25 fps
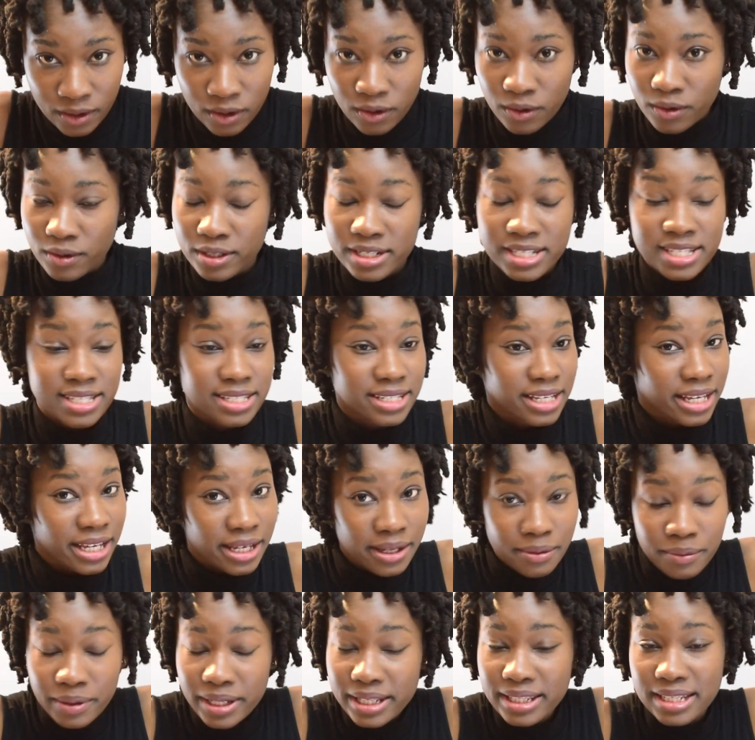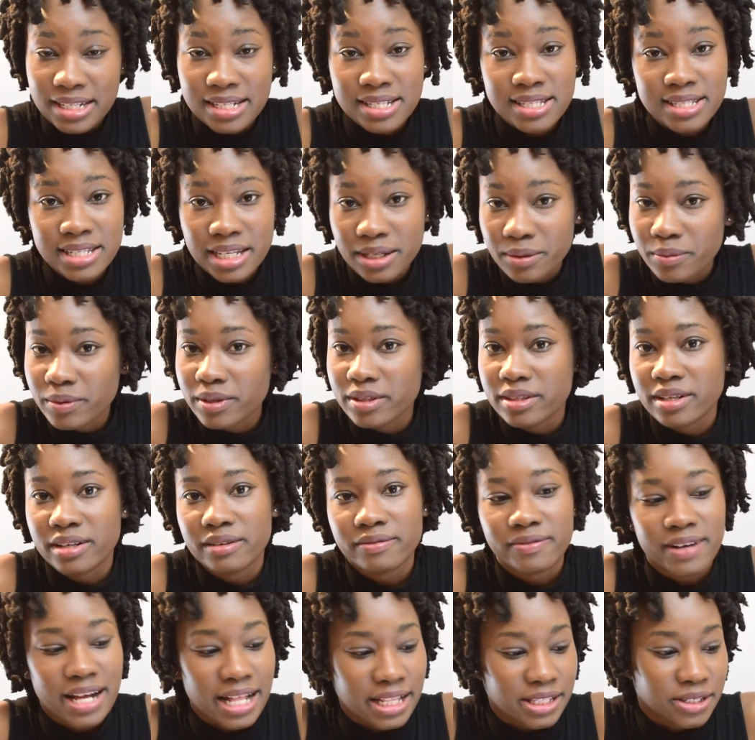or stay with and stick with
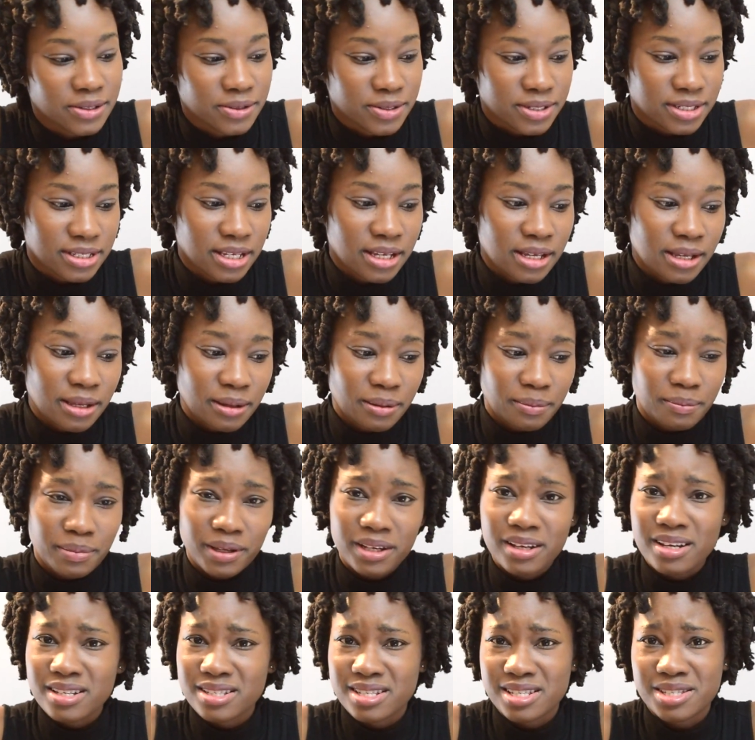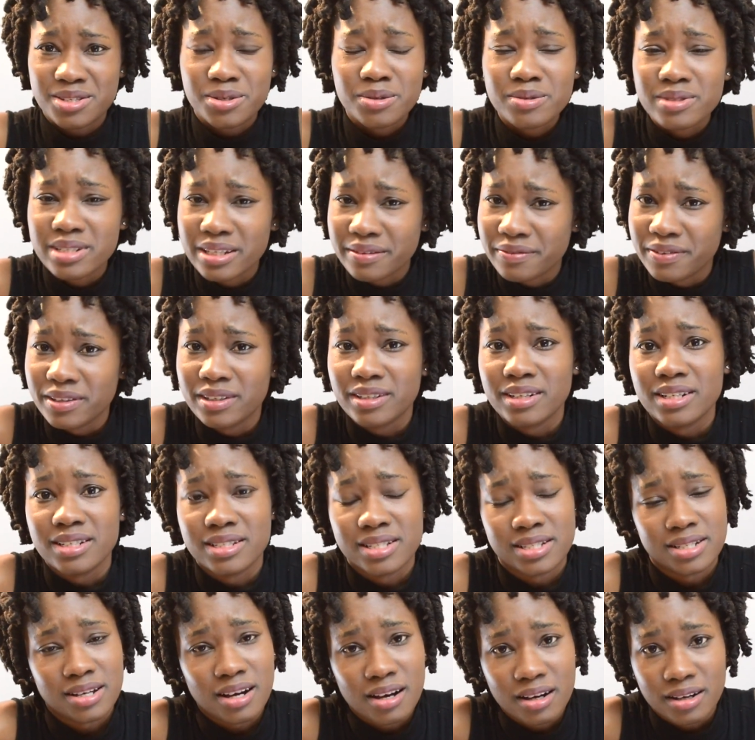their values because it's too difficult
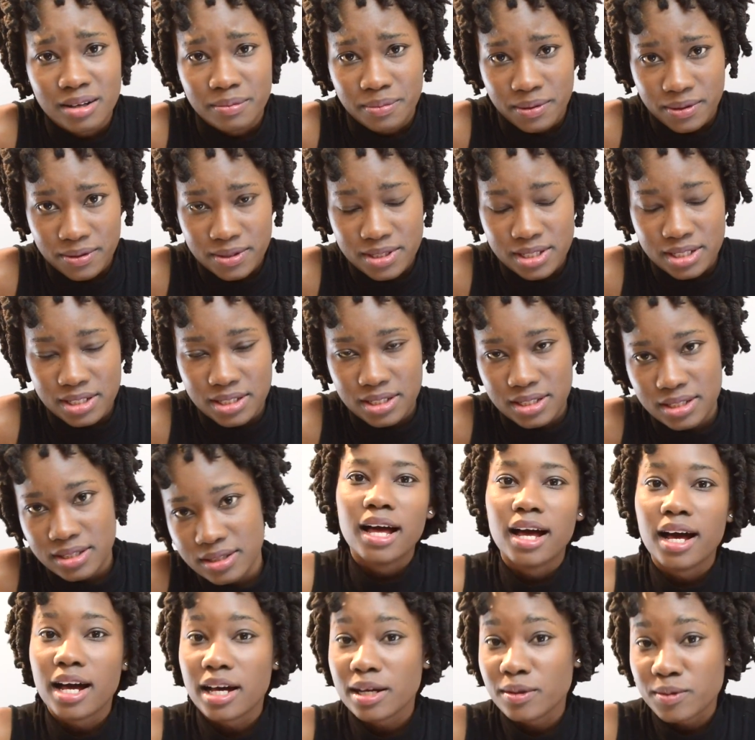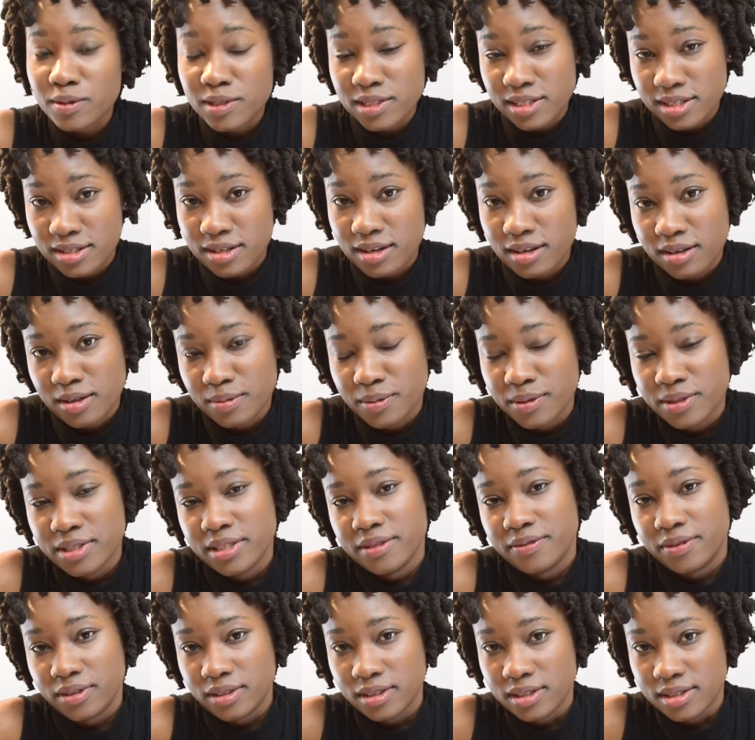to talk about it? I want to talk about
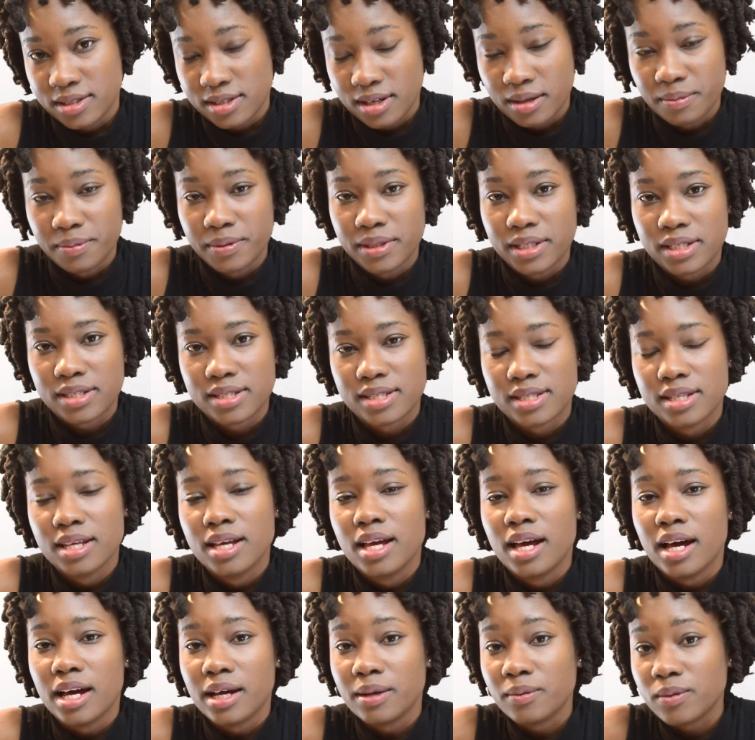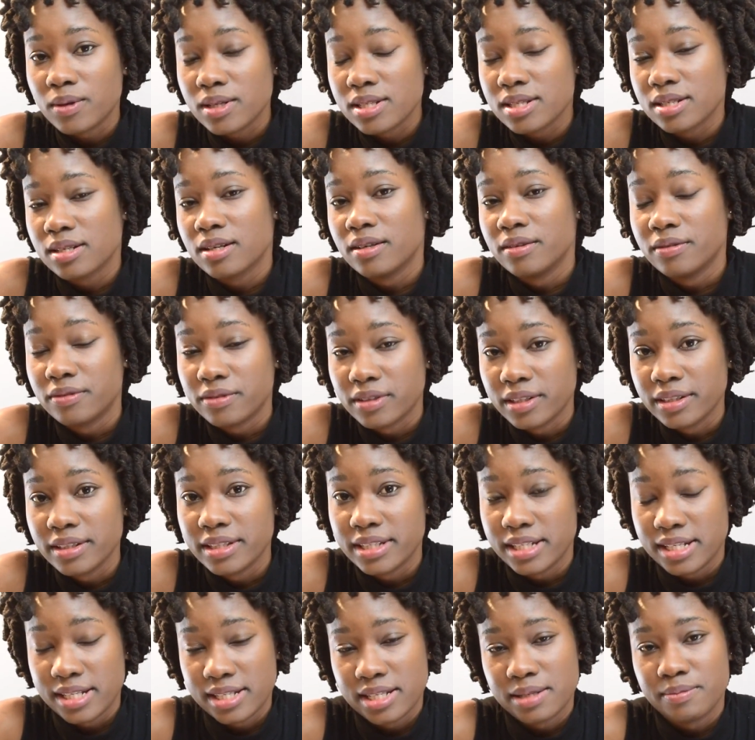difficult topics. I want to confront
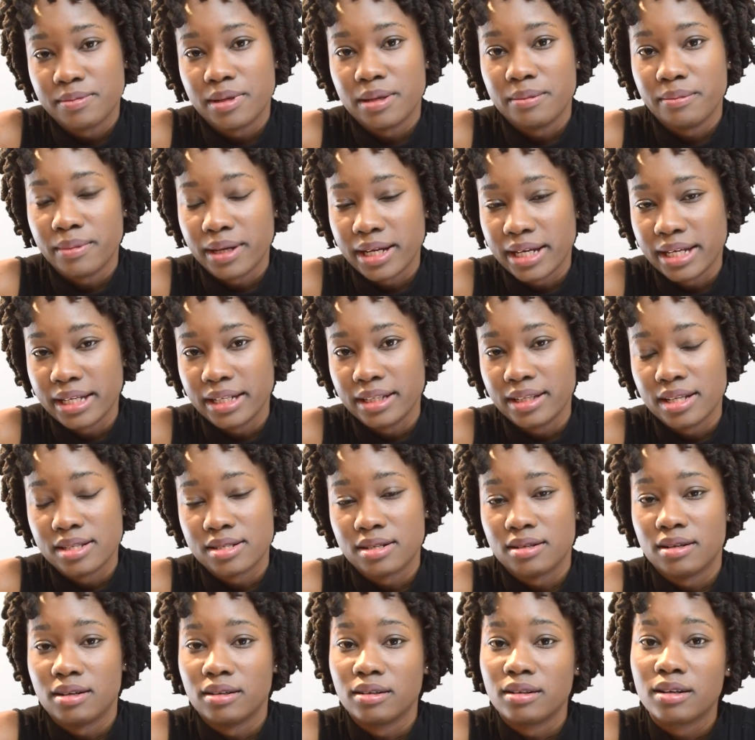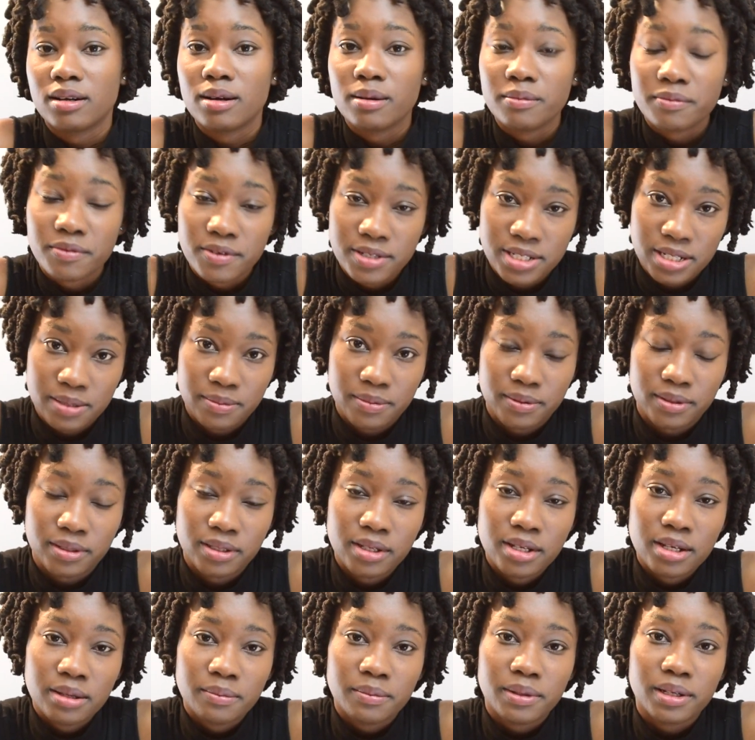things in my mind that are uncomfortable
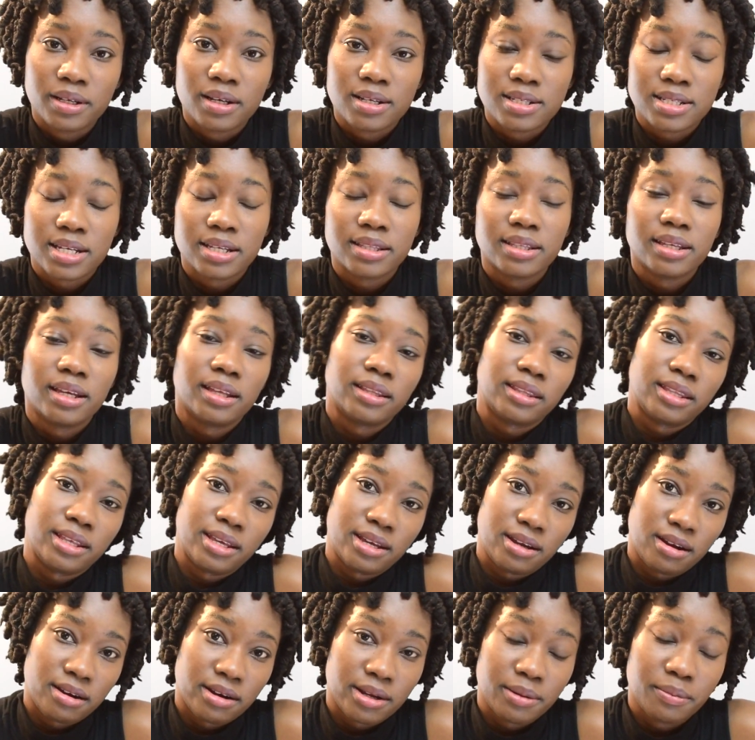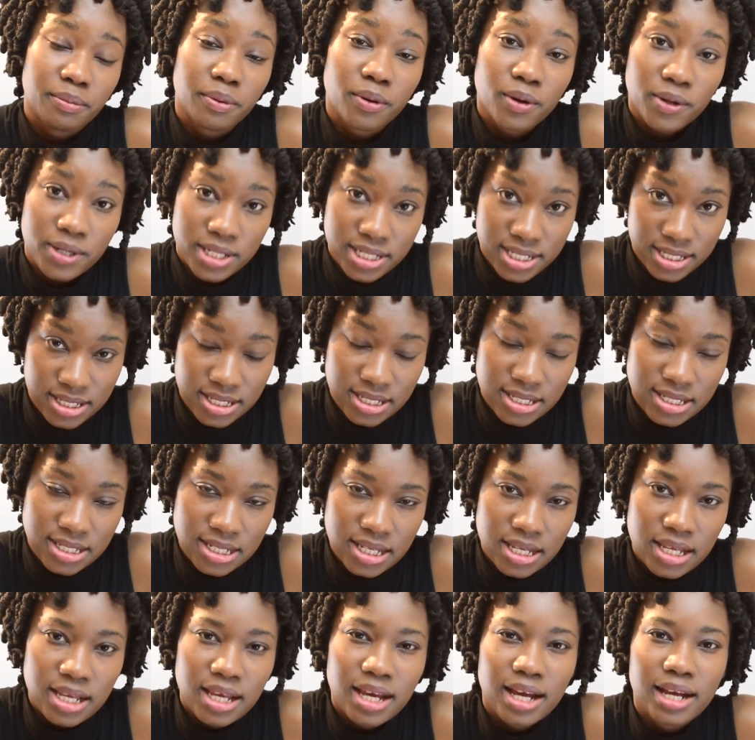because I think they are important,
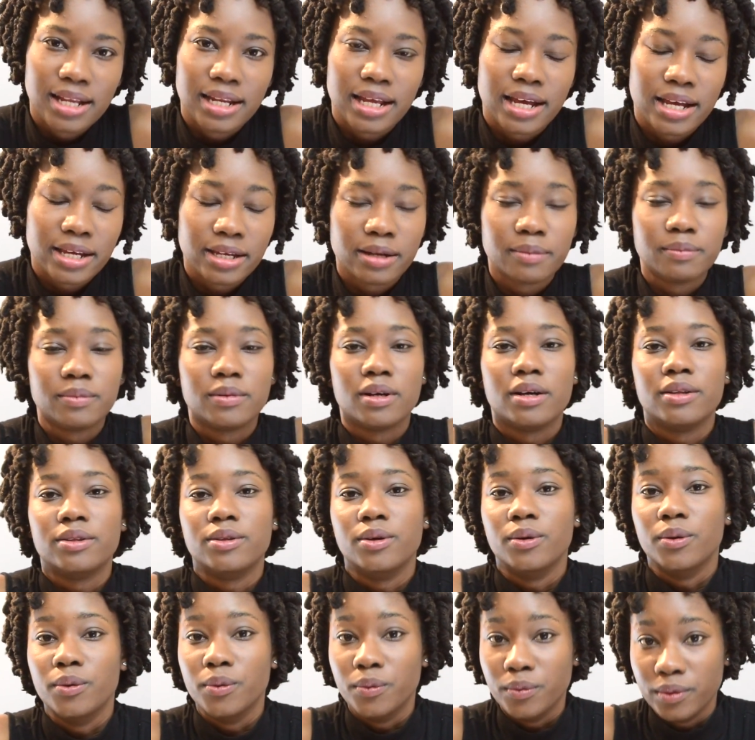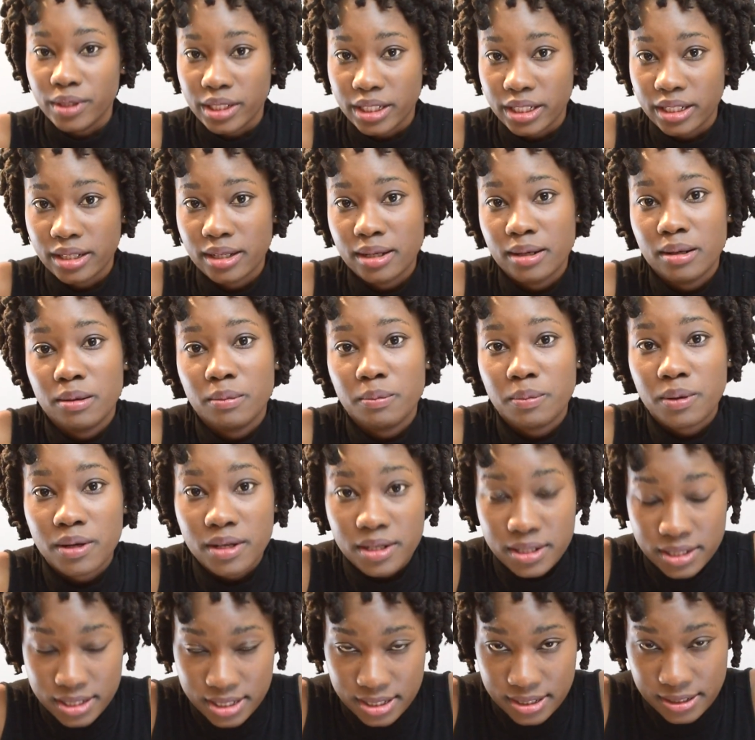and I am not the only
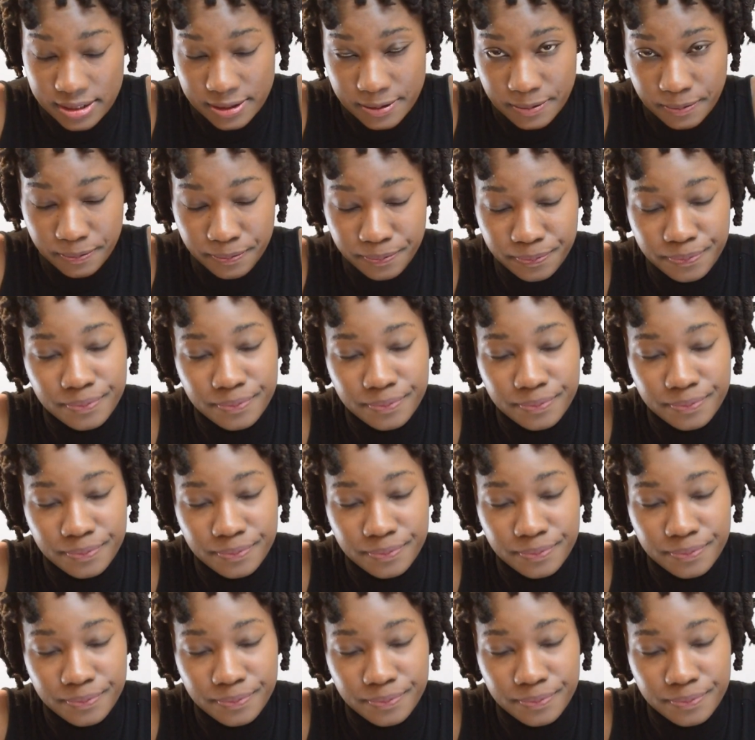person.